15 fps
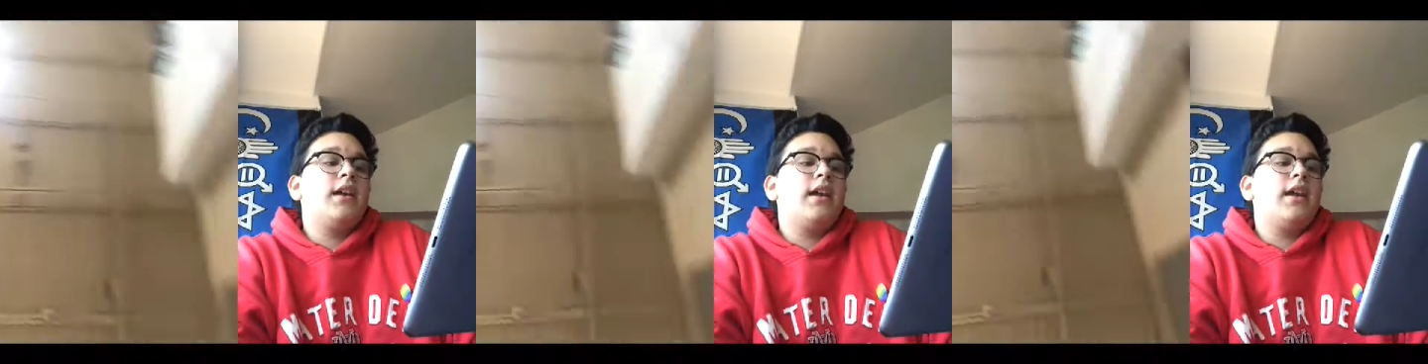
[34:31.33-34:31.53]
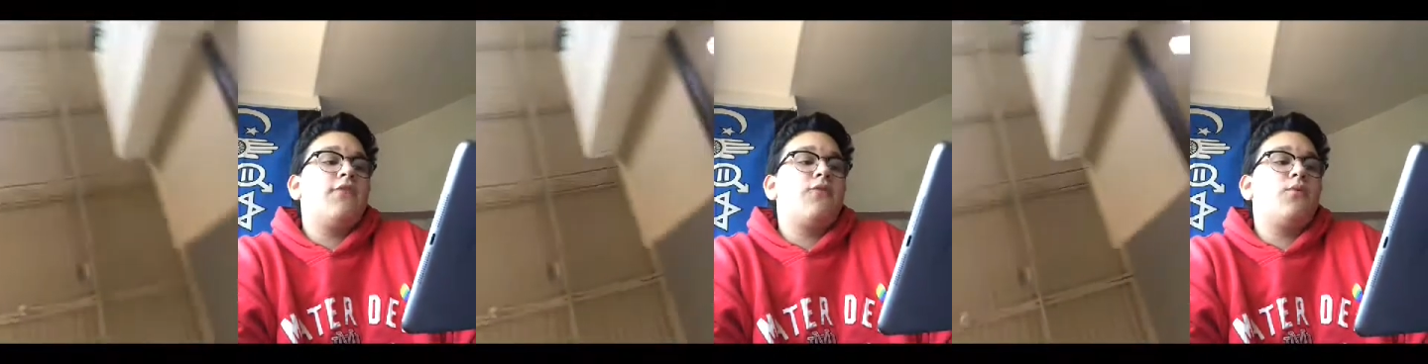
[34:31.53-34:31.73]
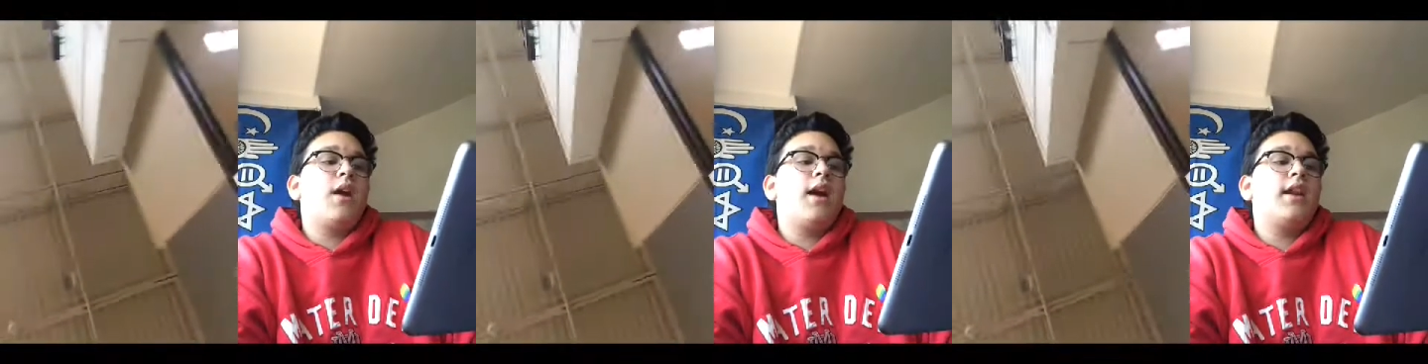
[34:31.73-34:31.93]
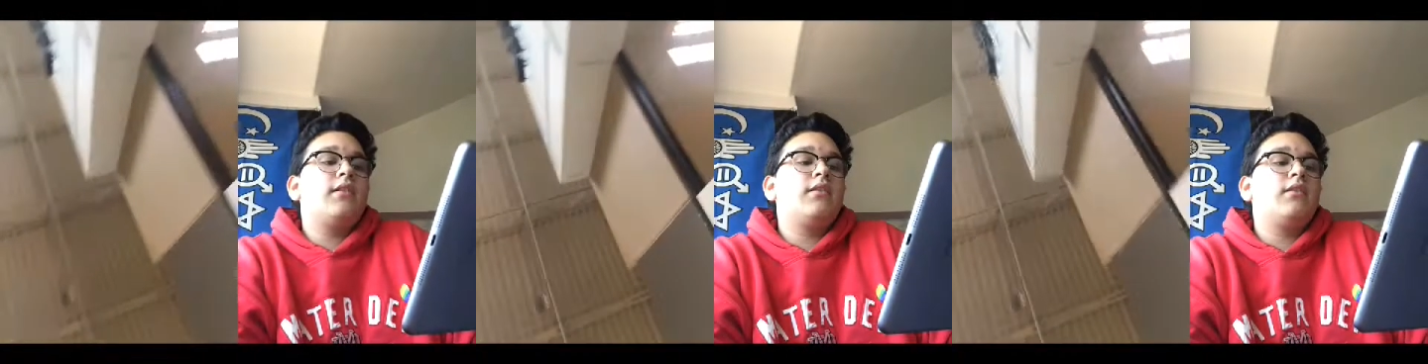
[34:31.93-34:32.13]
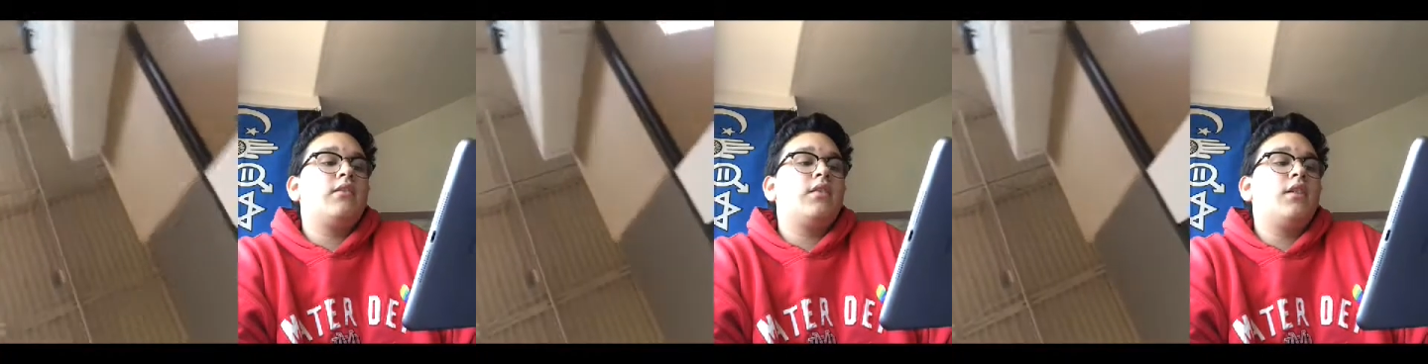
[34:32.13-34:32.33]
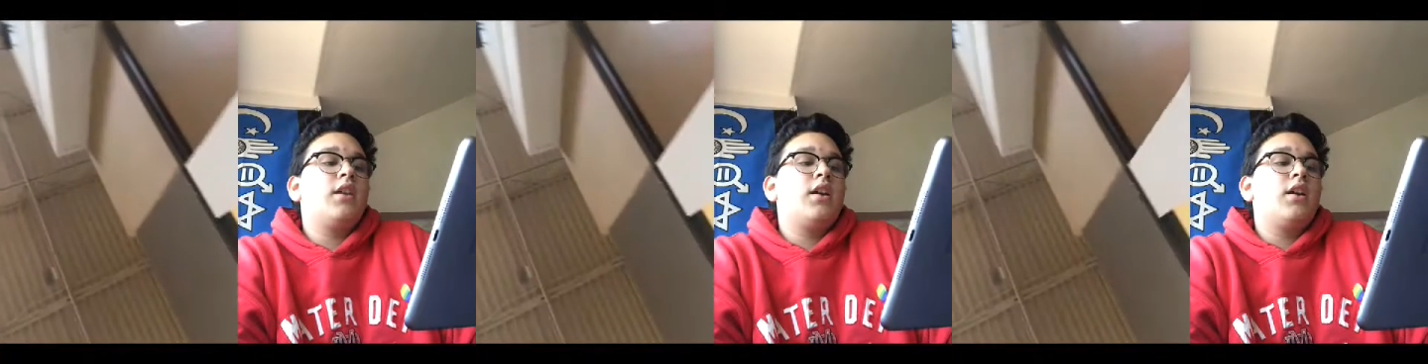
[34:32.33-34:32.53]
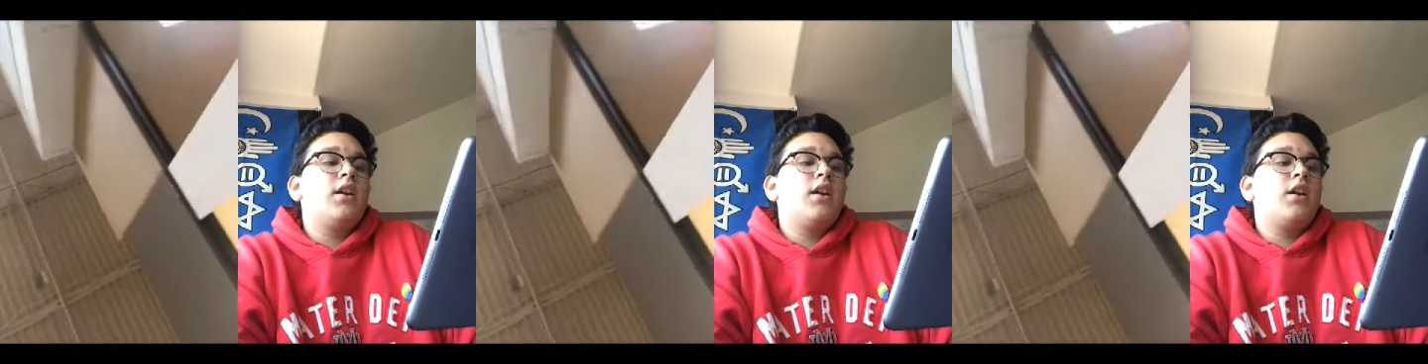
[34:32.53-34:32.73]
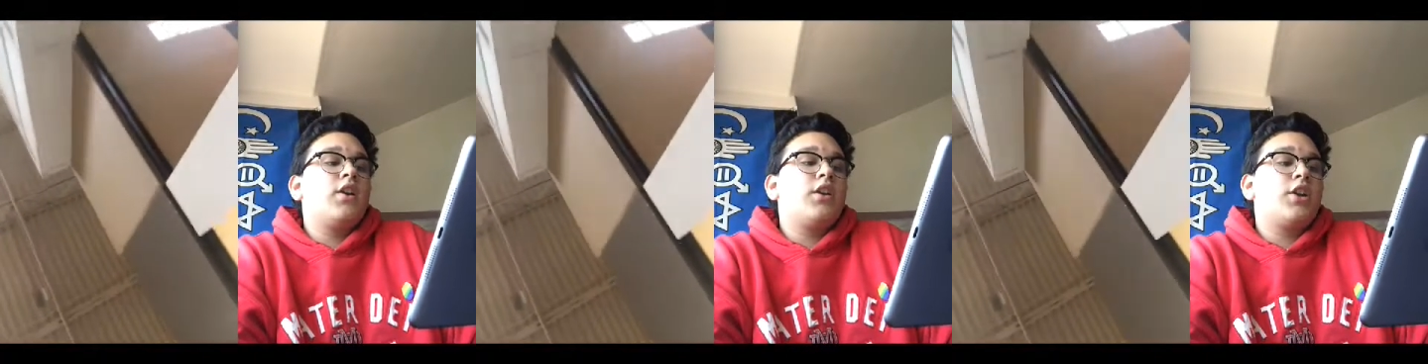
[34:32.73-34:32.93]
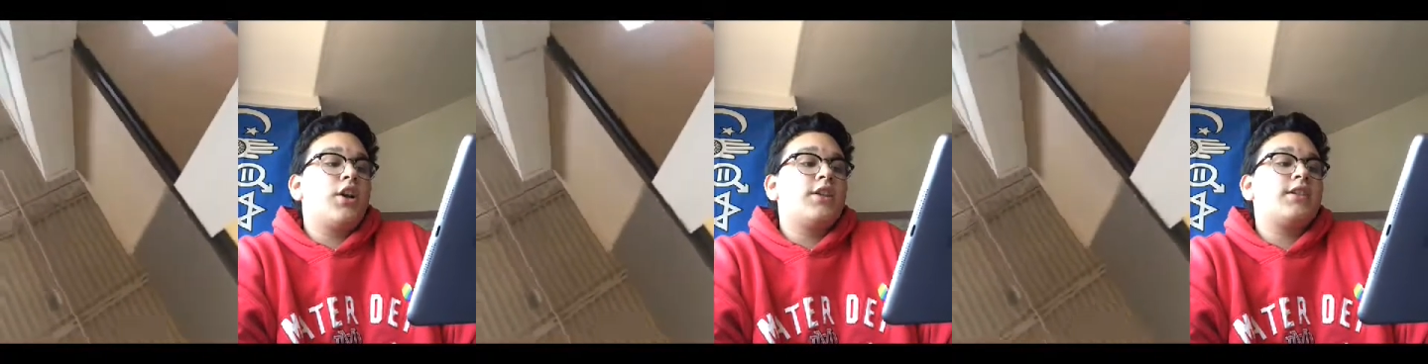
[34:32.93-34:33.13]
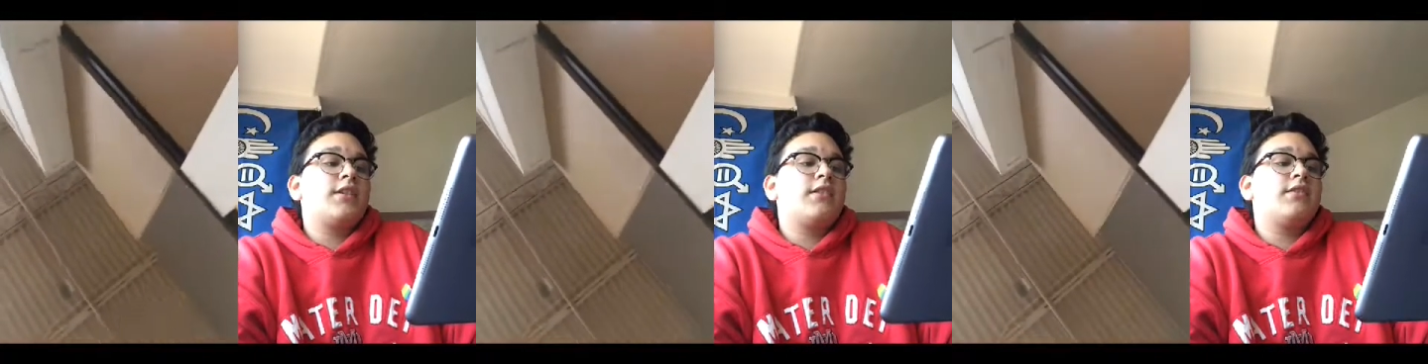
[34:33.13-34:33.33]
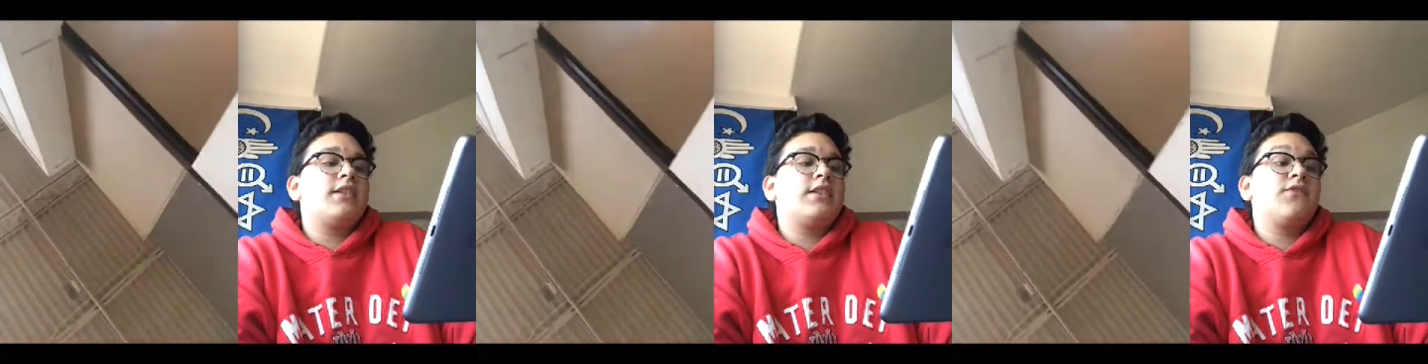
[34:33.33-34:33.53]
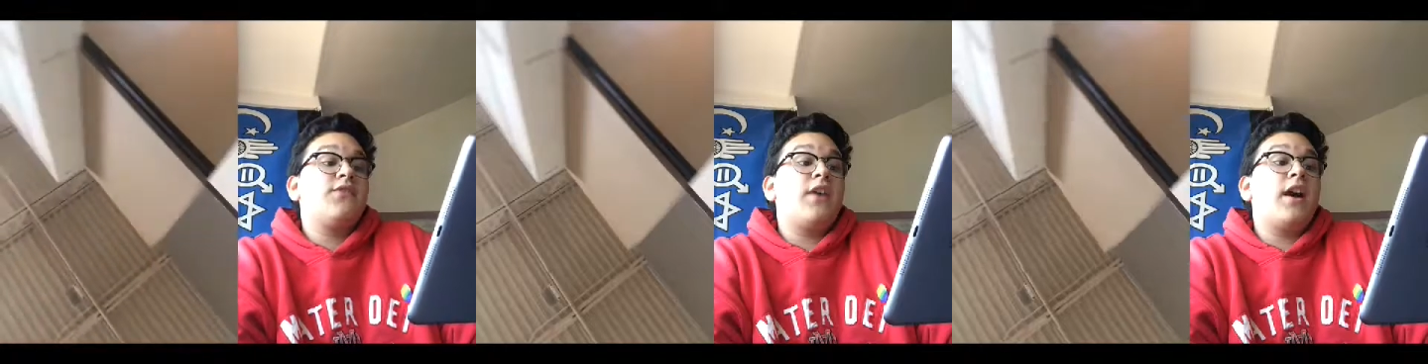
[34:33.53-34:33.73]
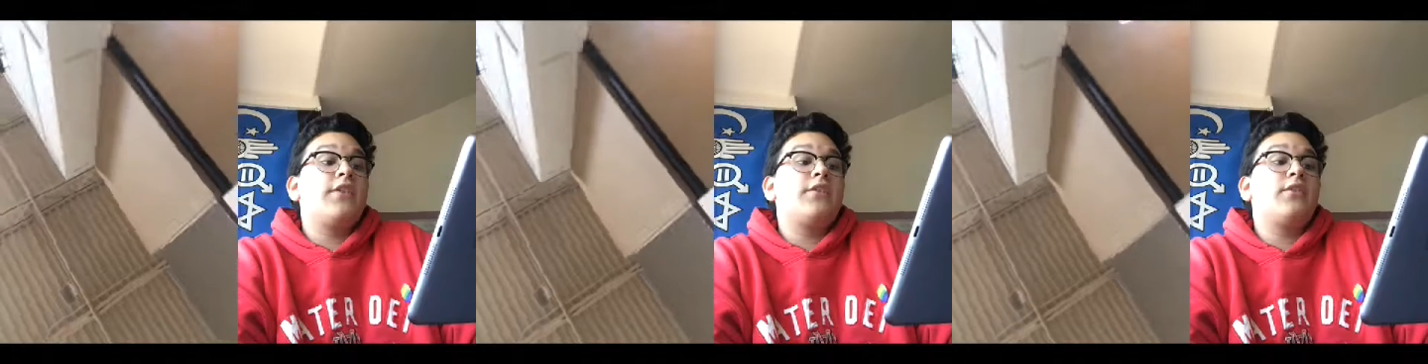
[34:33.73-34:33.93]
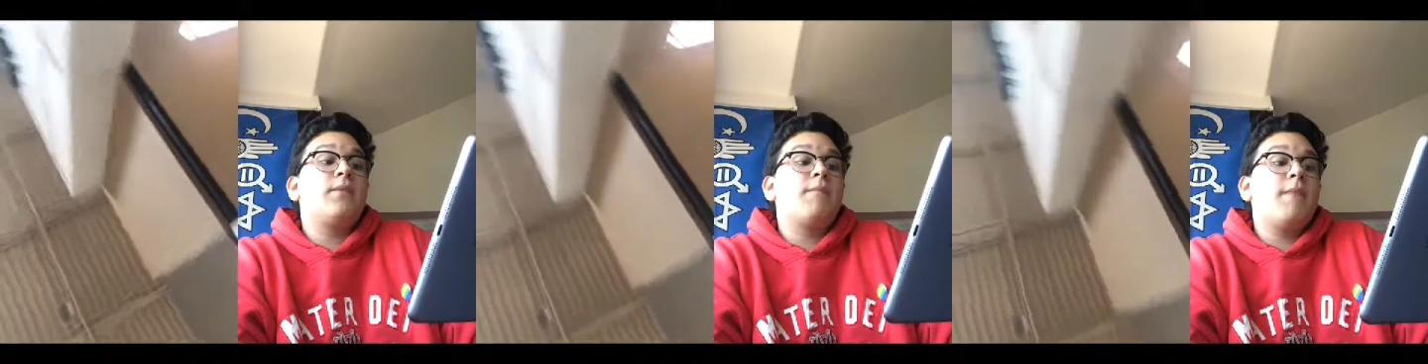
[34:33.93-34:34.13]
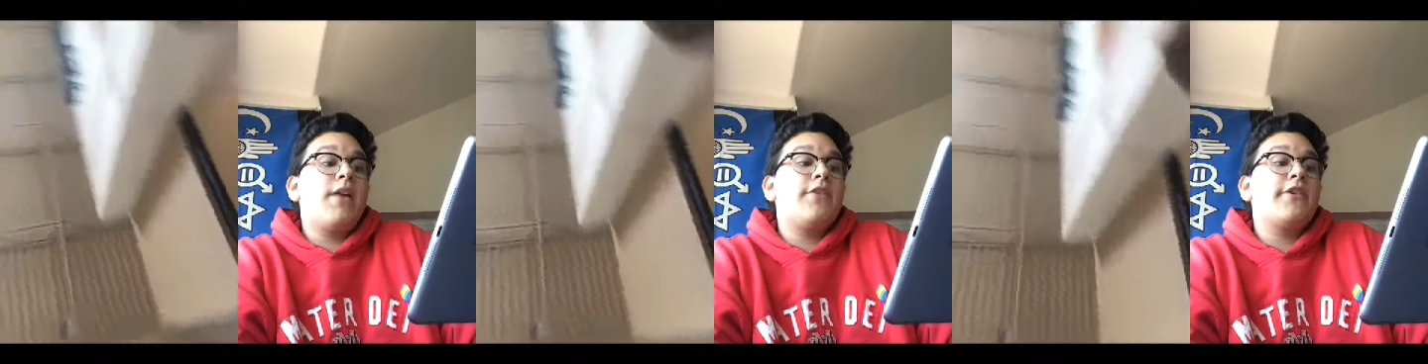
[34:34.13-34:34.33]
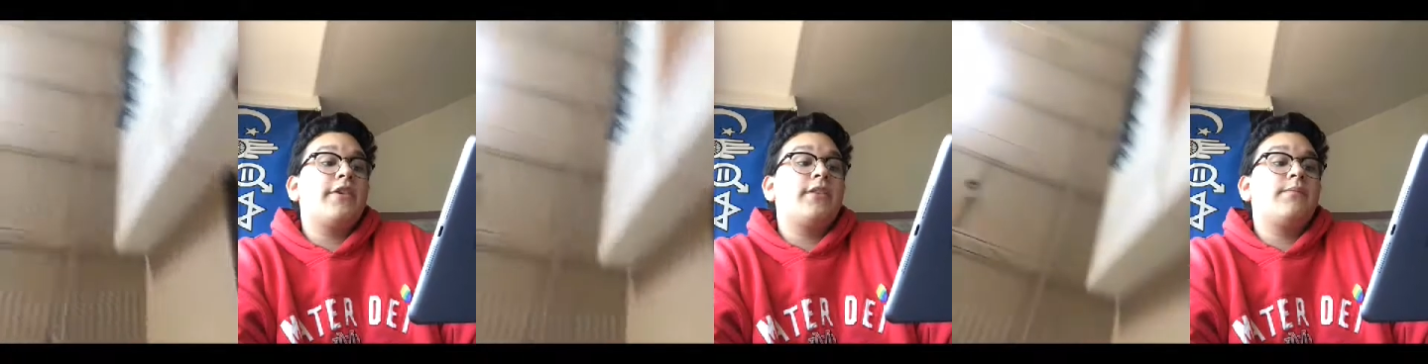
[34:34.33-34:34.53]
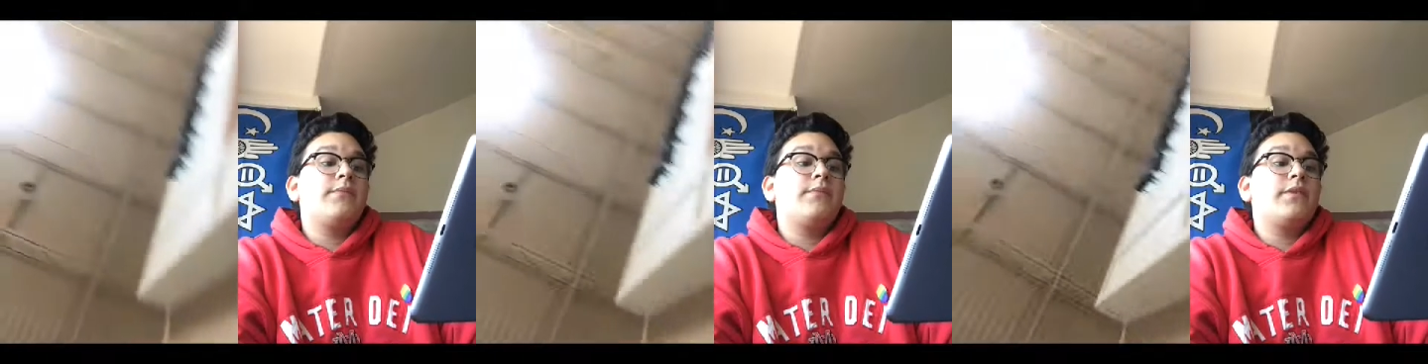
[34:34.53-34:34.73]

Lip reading: if one curses his father or mother,